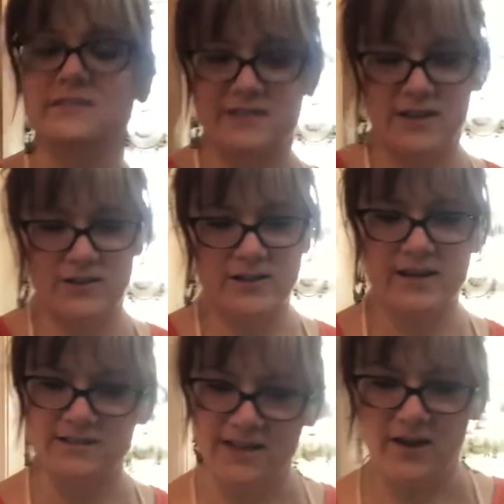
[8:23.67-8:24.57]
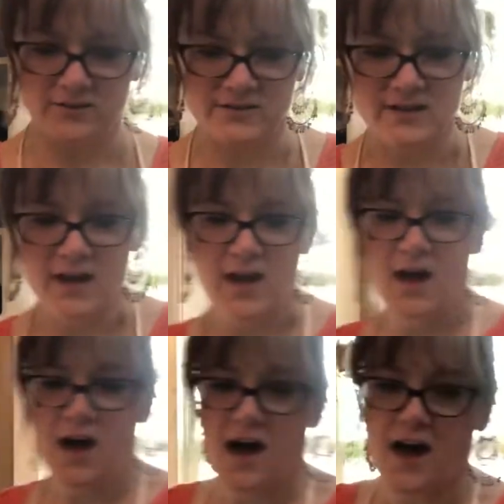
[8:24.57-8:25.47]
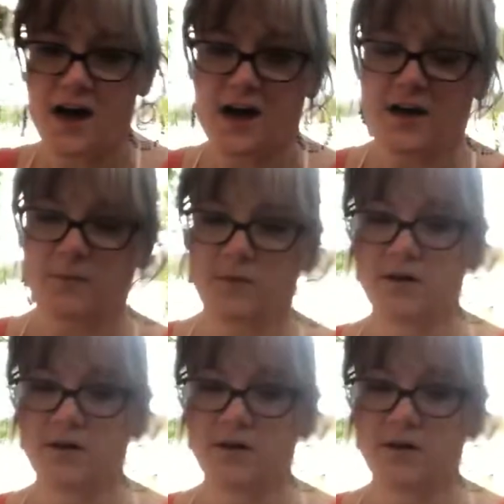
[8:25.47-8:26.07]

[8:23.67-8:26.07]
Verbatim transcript: They look like cells. Um,